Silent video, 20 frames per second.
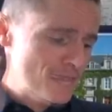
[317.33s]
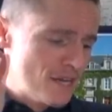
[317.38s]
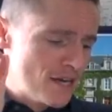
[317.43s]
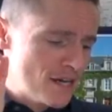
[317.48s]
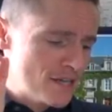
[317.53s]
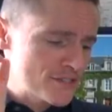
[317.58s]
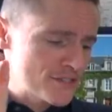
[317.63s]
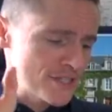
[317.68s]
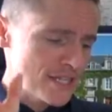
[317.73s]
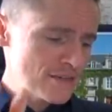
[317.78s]

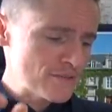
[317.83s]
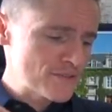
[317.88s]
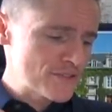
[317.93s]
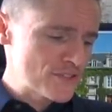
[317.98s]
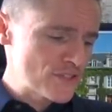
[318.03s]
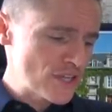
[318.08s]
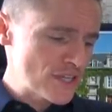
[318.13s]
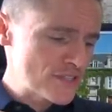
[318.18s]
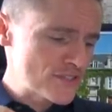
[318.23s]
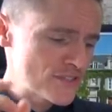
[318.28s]
So that was
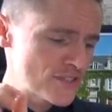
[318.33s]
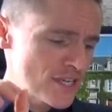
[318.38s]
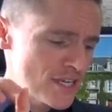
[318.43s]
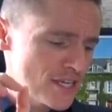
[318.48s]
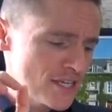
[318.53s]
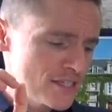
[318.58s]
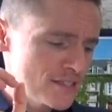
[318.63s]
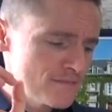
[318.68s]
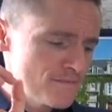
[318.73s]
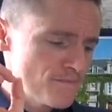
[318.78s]

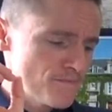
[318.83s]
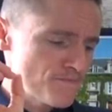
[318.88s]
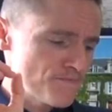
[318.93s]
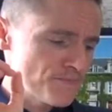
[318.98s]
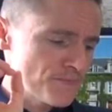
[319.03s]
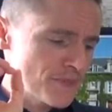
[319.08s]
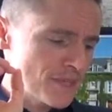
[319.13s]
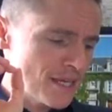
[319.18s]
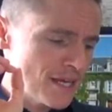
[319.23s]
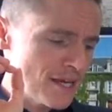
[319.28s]
16.
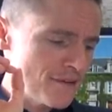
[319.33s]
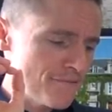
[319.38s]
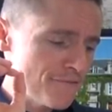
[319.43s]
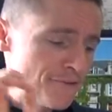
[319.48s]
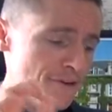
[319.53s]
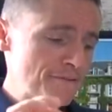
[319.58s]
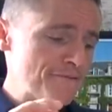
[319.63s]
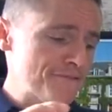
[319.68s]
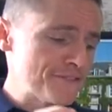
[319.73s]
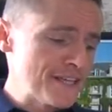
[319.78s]

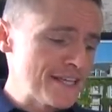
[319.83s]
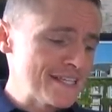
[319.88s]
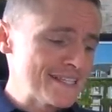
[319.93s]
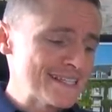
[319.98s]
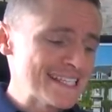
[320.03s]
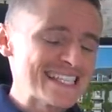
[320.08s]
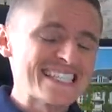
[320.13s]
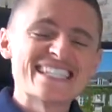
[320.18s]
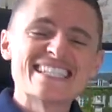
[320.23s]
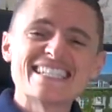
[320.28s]

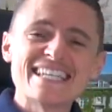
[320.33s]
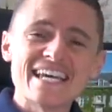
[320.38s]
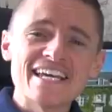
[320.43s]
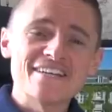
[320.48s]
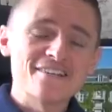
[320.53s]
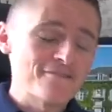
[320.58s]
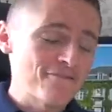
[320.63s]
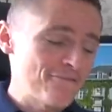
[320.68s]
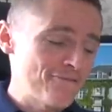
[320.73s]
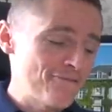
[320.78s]
15, the Sinn